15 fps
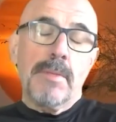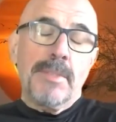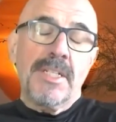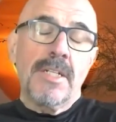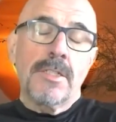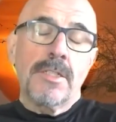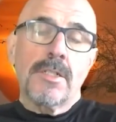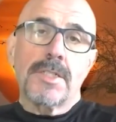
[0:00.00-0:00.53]

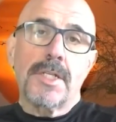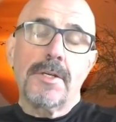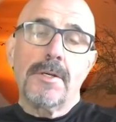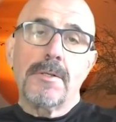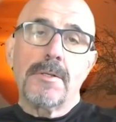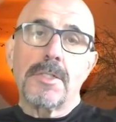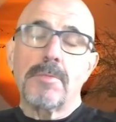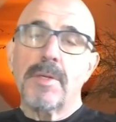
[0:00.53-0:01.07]
potential is
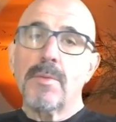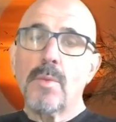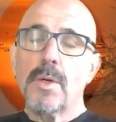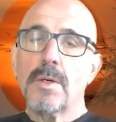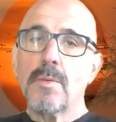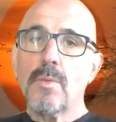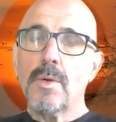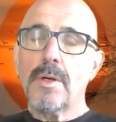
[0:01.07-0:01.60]
huge. I mean,
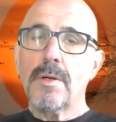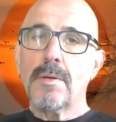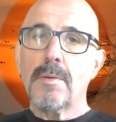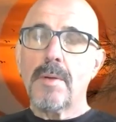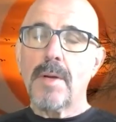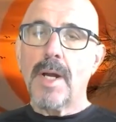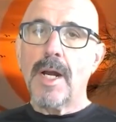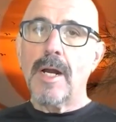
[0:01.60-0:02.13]
we're
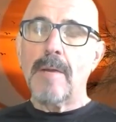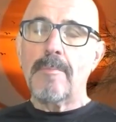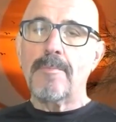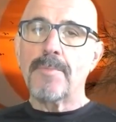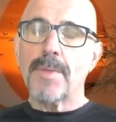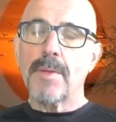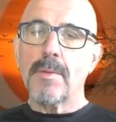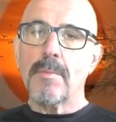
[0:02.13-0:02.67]

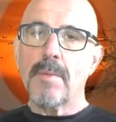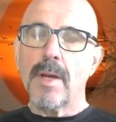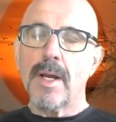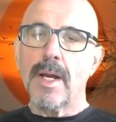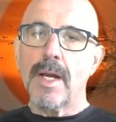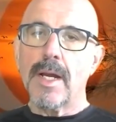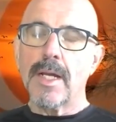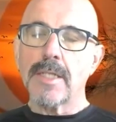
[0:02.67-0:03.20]

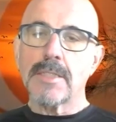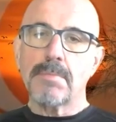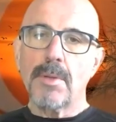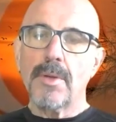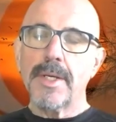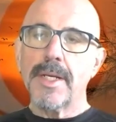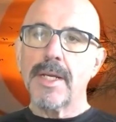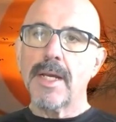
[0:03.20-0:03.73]

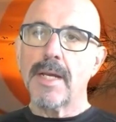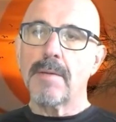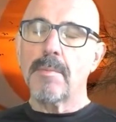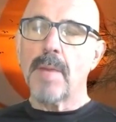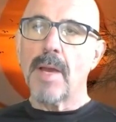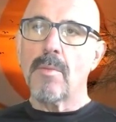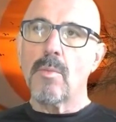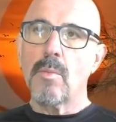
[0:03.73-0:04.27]
exploiting
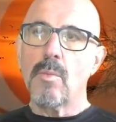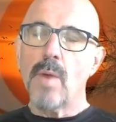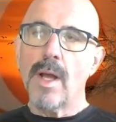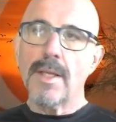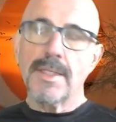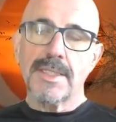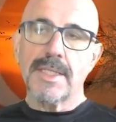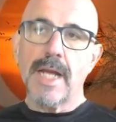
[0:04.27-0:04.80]
a
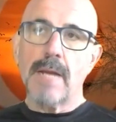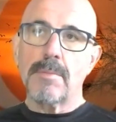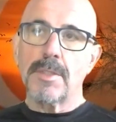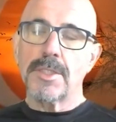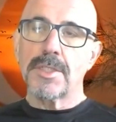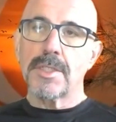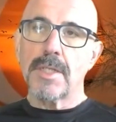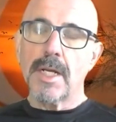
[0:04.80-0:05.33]

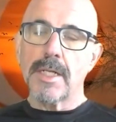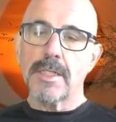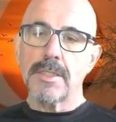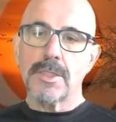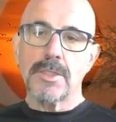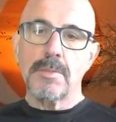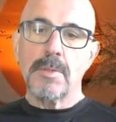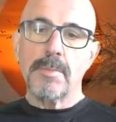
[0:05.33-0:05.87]
well-established
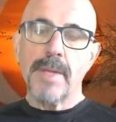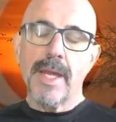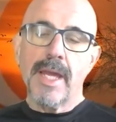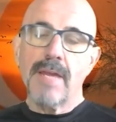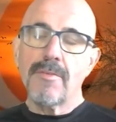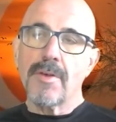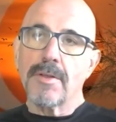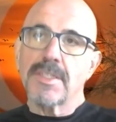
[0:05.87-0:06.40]
consumer
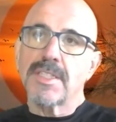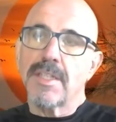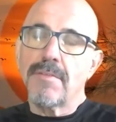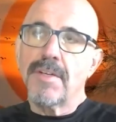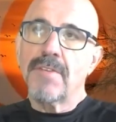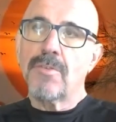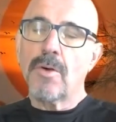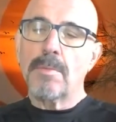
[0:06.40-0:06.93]
behavior.
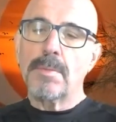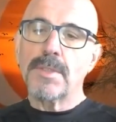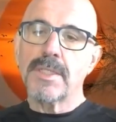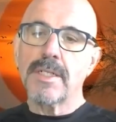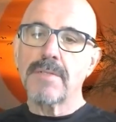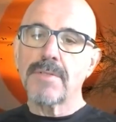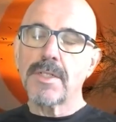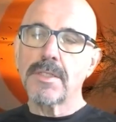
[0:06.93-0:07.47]
74%
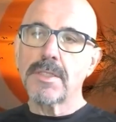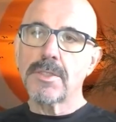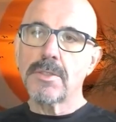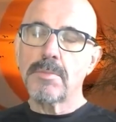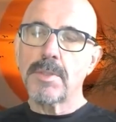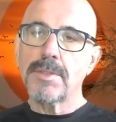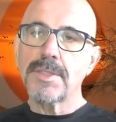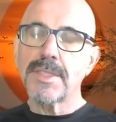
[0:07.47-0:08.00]
of
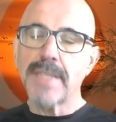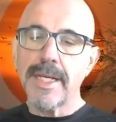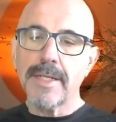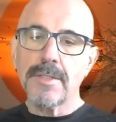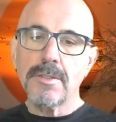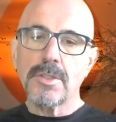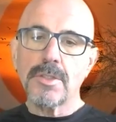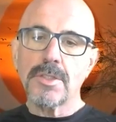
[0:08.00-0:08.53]
consumers take
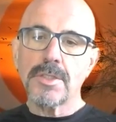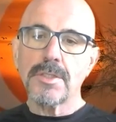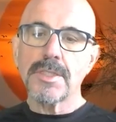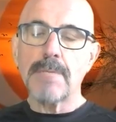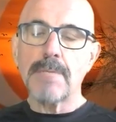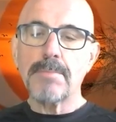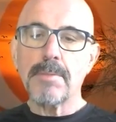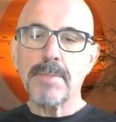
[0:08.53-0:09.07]
nutritional
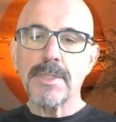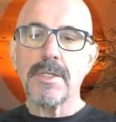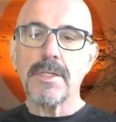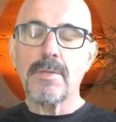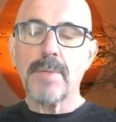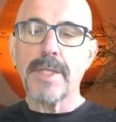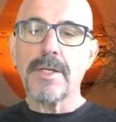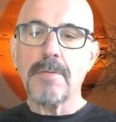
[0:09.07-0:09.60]
supplements on a
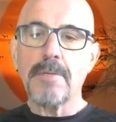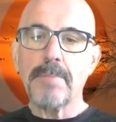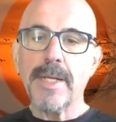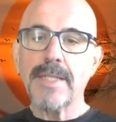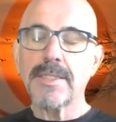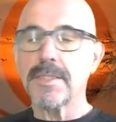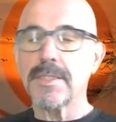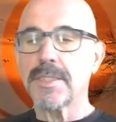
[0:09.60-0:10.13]
regular
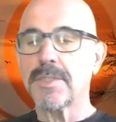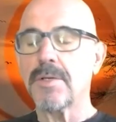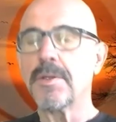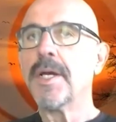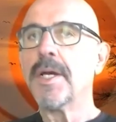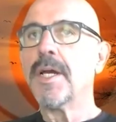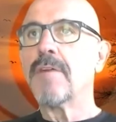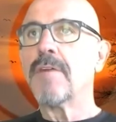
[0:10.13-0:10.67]
basis. So
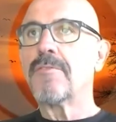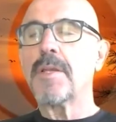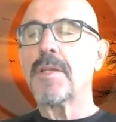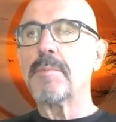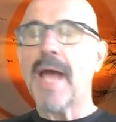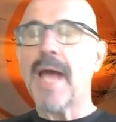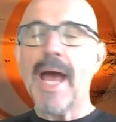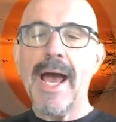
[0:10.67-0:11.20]
for them
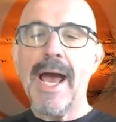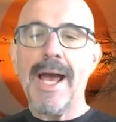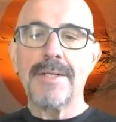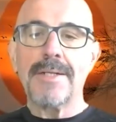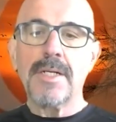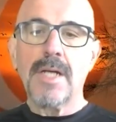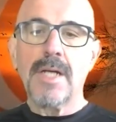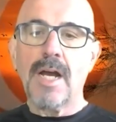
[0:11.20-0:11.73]
to
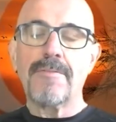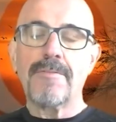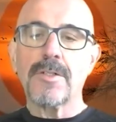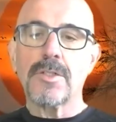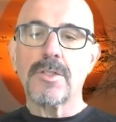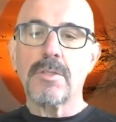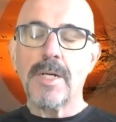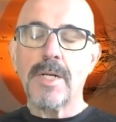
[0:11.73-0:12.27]
add a
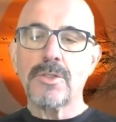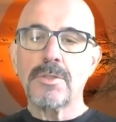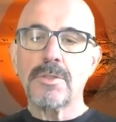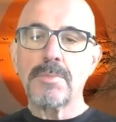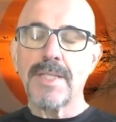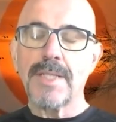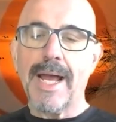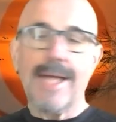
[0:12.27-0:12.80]
functional mushroom
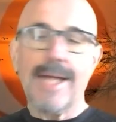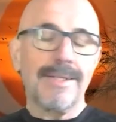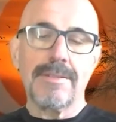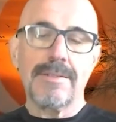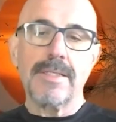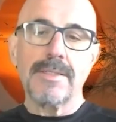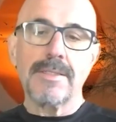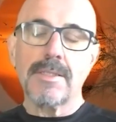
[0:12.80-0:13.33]
to that
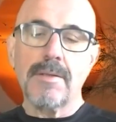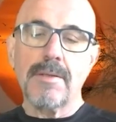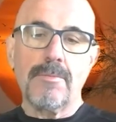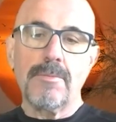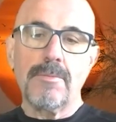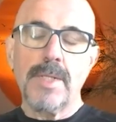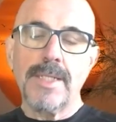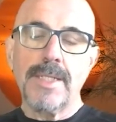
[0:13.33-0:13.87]
is an
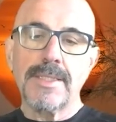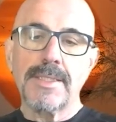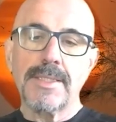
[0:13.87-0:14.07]
easy